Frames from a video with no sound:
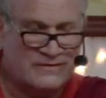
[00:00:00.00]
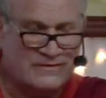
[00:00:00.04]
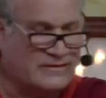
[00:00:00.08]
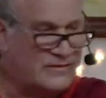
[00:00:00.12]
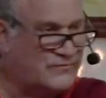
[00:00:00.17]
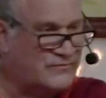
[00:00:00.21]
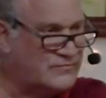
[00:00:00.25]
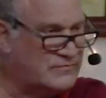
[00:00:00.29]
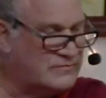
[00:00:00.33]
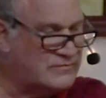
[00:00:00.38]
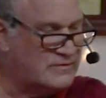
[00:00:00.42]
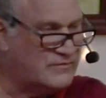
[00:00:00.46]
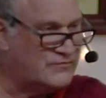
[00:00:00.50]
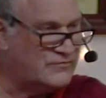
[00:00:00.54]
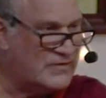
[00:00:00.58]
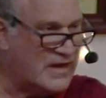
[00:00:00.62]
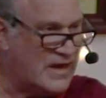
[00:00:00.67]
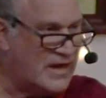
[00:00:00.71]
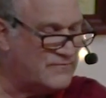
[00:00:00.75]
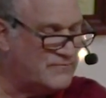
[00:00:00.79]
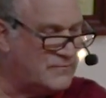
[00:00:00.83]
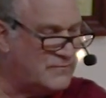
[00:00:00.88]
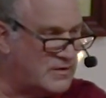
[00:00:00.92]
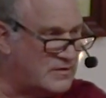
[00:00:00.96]
if you
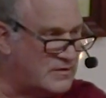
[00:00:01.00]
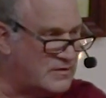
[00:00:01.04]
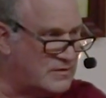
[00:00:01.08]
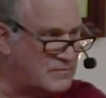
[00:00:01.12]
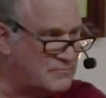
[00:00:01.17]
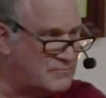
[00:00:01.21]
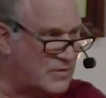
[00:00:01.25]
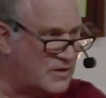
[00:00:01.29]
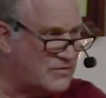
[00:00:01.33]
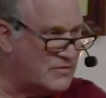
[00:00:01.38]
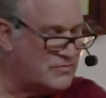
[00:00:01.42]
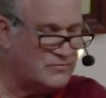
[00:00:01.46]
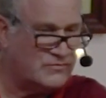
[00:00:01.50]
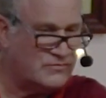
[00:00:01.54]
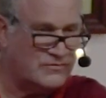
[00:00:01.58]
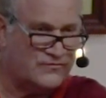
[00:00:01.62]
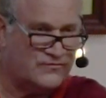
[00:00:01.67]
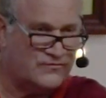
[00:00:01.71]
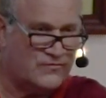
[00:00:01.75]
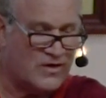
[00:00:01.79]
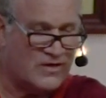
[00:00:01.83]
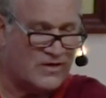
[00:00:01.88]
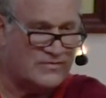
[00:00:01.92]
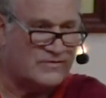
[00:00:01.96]
have a mother and a
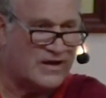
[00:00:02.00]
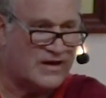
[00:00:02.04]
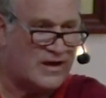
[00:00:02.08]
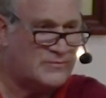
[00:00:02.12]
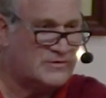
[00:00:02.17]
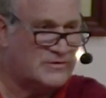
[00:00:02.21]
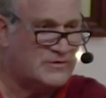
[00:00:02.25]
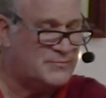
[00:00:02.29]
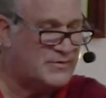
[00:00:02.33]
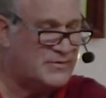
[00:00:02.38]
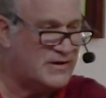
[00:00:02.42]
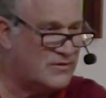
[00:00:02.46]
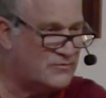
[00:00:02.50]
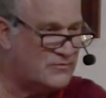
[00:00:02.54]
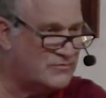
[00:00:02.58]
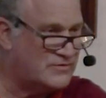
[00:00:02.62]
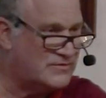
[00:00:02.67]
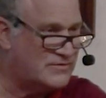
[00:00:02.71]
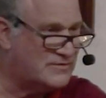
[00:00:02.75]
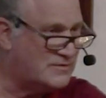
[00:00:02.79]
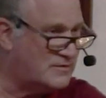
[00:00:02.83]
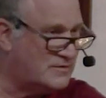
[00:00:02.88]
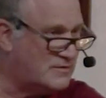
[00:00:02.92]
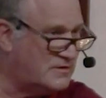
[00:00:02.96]
father, how many
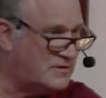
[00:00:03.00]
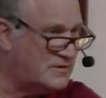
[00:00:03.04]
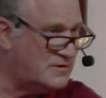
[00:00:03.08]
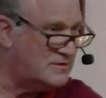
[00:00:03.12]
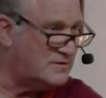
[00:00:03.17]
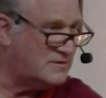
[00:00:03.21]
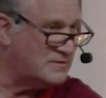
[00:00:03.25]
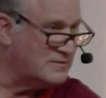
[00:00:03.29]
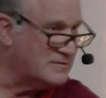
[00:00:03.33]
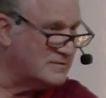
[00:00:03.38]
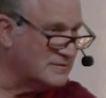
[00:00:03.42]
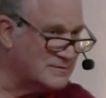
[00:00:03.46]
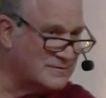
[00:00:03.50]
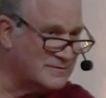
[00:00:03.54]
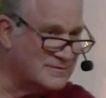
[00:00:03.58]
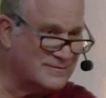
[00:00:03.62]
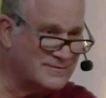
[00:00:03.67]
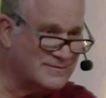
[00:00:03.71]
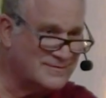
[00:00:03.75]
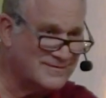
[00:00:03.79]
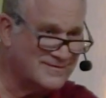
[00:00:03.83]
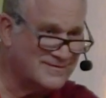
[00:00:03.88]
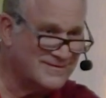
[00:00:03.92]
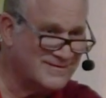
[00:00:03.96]
parents do you need?
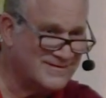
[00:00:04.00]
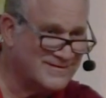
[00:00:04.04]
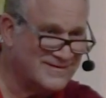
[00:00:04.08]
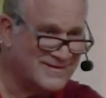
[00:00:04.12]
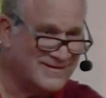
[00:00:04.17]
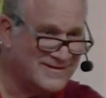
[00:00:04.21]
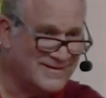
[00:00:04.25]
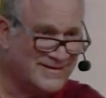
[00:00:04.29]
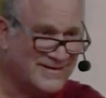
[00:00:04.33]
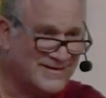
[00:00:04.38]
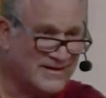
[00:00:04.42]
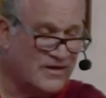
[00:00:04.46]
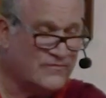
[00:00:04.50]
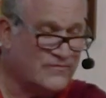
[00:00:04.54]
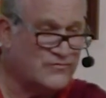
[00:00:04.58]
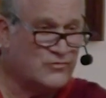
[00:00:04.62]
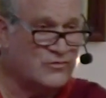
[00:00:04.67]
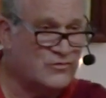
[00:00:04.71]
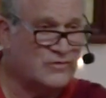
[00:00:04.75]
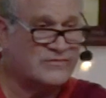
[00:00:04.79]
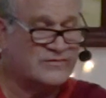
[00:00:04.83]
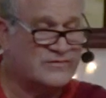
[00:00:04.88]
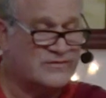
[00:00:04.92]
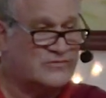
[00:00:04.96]
Of
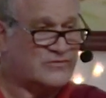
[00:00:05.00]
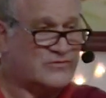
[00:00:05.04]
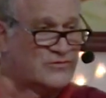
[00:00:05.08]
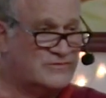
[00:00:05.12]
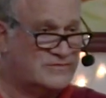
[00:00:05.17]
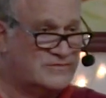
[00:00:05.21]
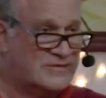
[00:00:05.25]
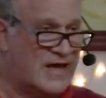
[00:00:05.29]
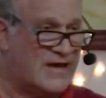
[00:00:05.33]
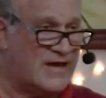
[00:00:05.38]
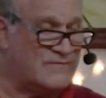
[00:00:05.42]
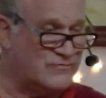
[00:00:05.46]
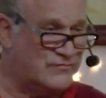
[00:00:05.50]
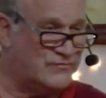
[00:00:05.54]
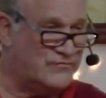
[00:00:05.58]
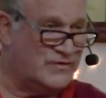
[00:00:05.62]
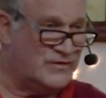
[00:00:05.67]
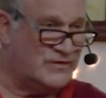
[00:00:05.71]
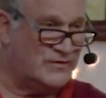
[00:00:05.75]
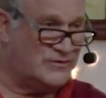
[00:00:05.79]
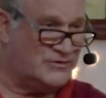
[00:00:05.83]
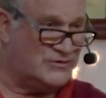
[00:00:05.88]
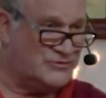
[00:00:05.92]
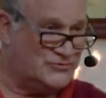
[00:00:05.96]
course, it's good to have a
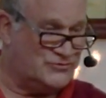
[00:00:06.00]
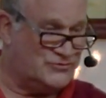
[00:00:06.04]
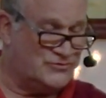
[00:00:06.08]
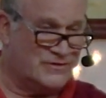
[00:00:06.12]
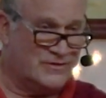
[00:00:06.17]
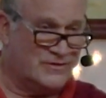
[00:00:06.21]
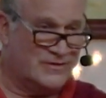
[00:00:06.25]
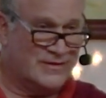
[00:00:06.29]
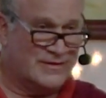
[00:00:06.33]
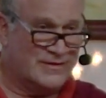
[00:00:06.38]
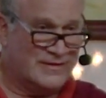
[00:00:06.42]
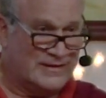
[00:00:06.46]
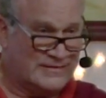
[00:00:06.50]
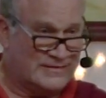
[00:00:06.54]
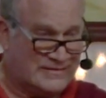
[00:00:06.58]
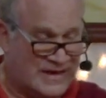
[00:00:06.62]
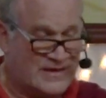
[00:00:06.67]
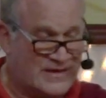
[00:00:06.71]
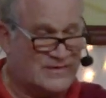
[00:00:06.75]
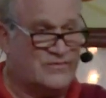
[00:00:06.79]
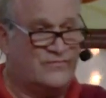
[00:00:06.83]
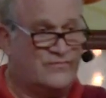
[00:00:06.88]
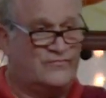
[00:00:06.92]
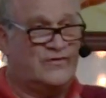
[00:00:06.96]
village. It
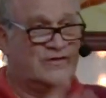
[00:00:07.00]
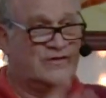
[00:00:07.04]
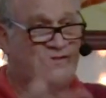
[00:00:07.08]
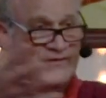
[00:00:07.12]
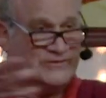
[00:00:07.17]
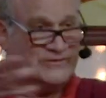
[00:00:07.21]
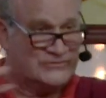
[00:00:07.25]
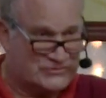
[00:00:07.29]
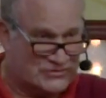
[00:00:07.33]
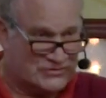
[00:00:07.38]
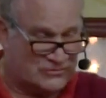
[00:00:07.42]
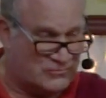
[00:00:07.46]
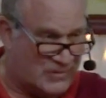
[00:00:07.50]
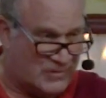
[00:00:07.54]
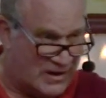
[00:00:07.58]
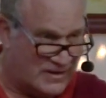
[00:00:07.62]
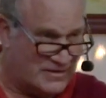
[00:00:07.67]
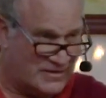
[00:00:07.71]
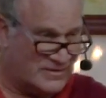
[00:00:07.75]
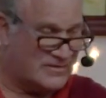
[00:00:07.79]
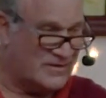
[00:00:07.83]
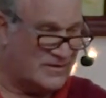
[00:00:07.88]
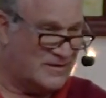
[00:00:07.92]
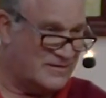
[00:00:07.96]
takes a village to
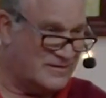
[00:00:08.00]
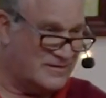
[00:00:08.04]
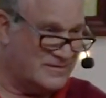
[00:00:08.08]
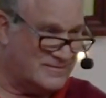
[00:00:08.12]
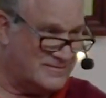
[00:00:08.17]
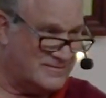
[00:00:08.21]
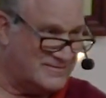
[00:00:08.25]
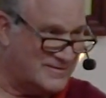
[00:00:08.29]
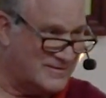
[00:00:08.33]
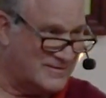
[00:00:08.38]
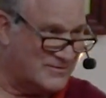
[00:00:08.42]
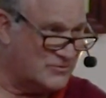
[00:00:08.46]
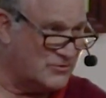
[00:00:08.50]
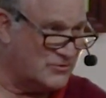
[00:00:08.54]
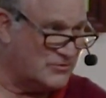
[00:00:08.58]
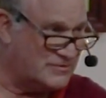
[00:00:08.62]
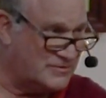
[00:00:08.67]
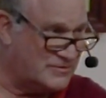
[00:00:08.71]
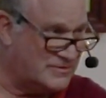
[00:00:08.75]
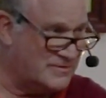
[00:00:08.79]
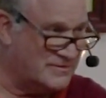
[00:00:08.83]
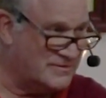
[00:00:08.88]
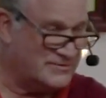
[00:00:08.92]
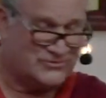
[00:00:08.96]
raise a
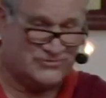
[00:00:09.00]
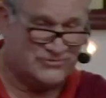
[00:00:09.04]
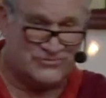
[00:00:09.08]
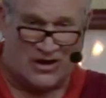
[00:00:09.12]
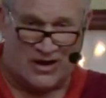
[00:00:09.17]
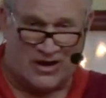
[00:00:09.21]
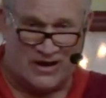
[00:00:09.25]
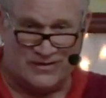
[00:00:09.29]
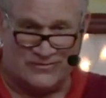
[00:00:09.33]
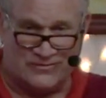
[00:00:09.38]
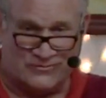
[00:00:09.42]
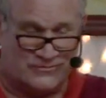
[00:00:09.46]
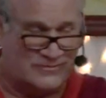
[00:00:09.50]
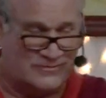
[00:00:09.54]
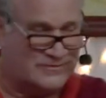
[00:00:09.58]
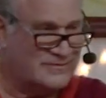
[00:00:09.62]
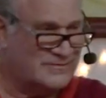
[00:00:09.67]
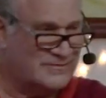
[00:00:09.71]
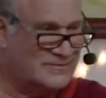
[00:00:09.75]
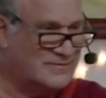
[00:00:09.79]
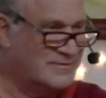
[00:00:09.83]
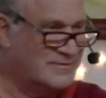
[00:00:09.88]
good child.